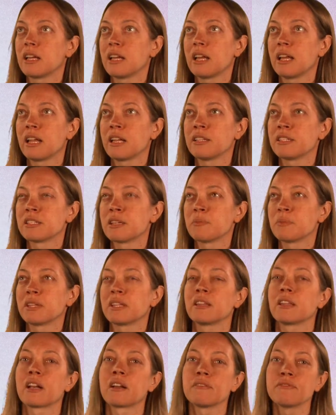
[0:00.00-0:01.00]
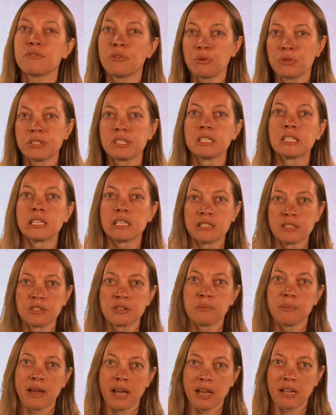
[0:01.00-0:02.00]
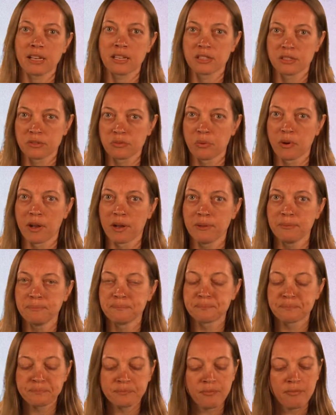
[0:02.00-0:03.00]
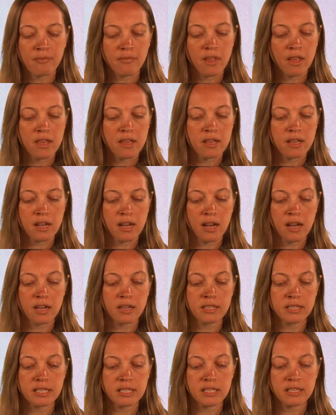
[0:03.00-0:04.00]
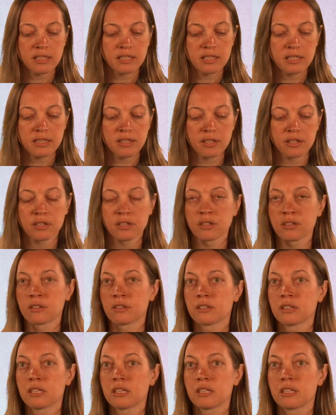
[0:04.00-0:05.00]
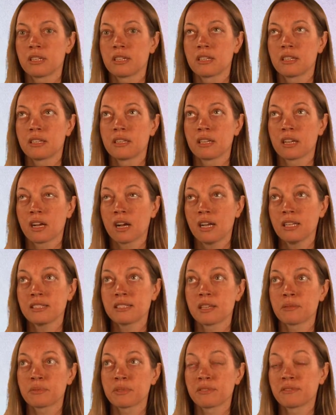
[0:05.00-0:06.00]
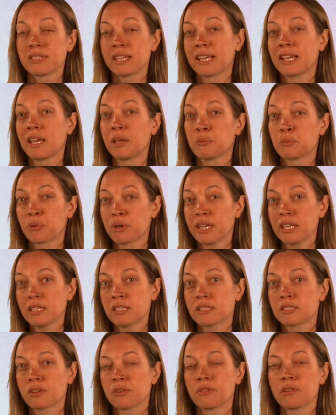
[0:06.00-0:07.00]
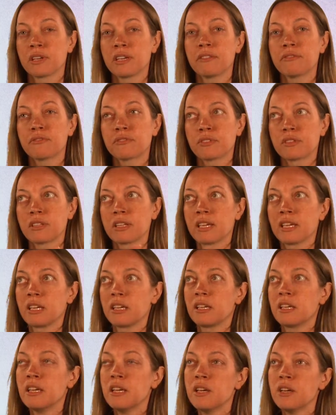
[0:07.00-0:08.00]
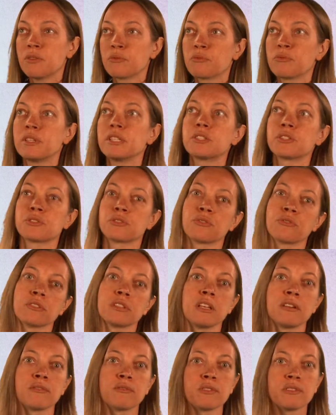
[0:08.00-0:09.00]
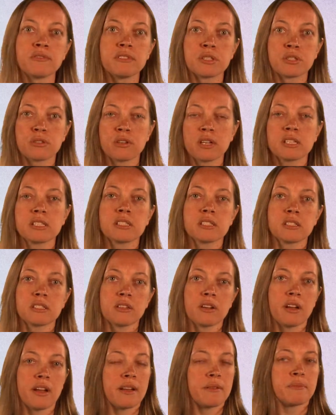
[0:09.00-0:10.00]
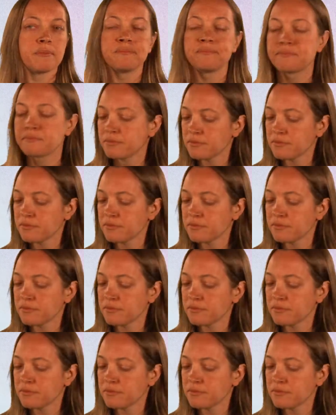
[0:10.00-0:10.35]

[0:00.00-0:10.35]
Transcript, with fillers: and something that I folded into that as well. Uh, the concept of taking breaks, so if they reach a certain level of distress, um,